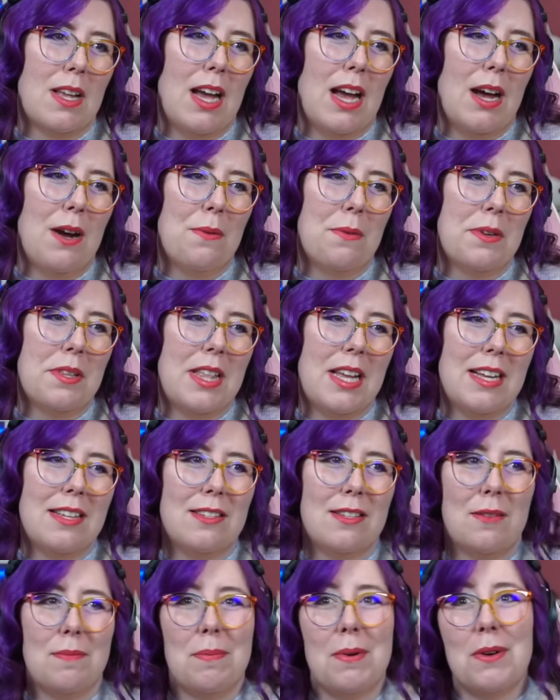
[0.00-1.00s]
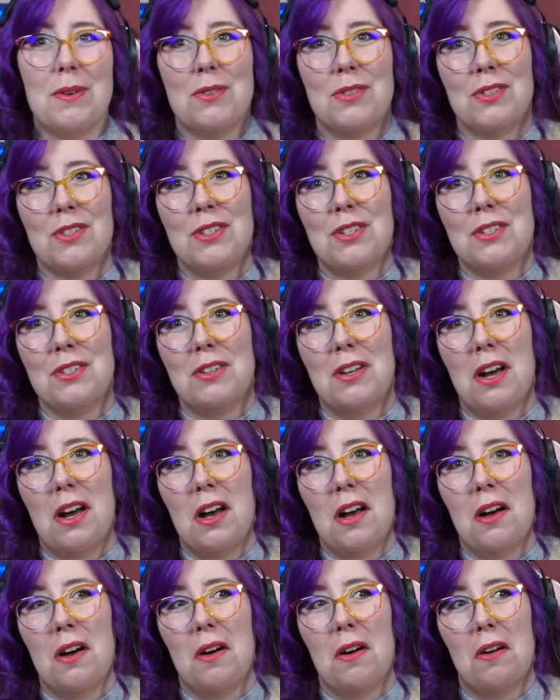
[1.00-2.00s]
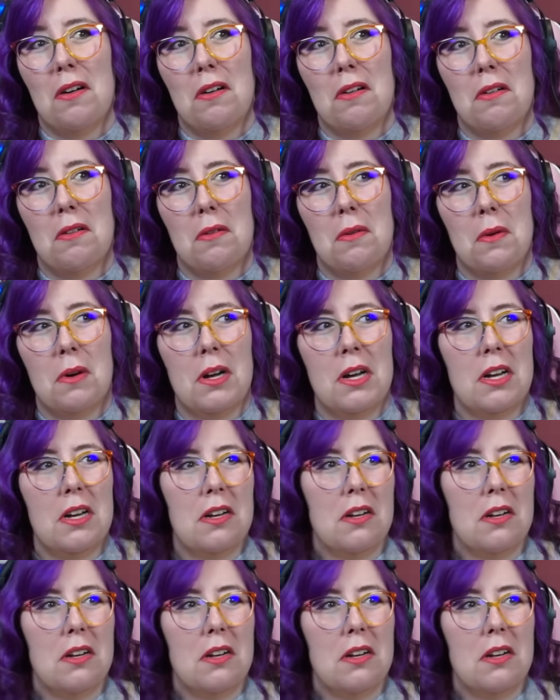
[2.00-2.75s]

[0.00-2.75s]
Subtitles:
How were they supposed to know?